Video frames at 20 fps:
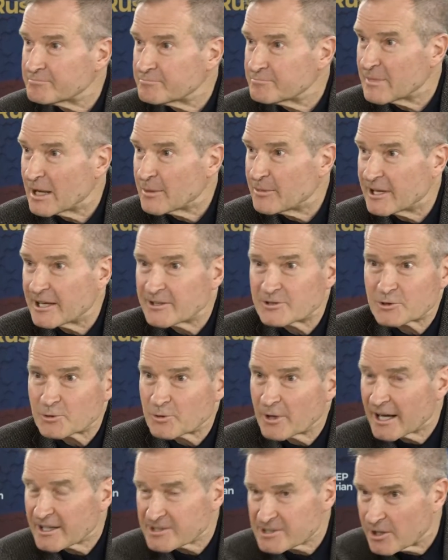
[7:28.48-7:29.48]
Maybe get your
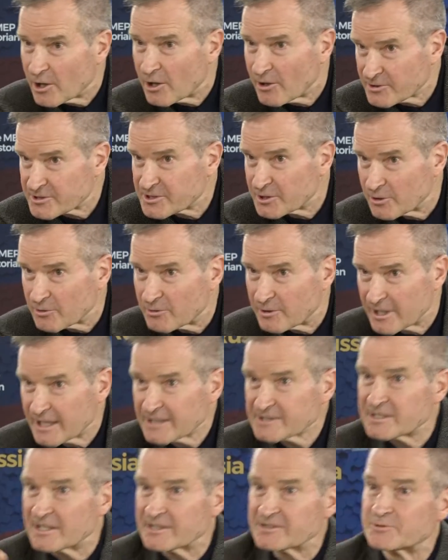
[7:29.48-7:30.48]
reaction, also
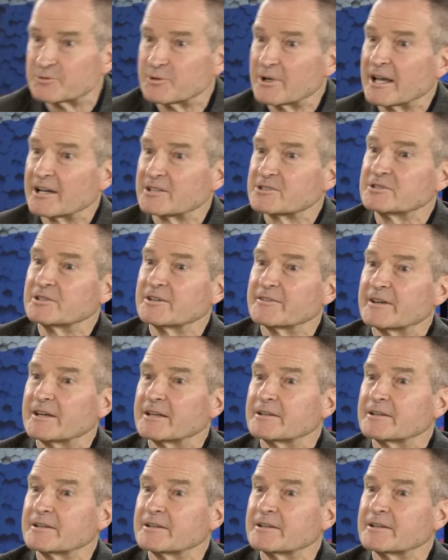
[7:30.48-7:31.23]
Rasa's reaction on that.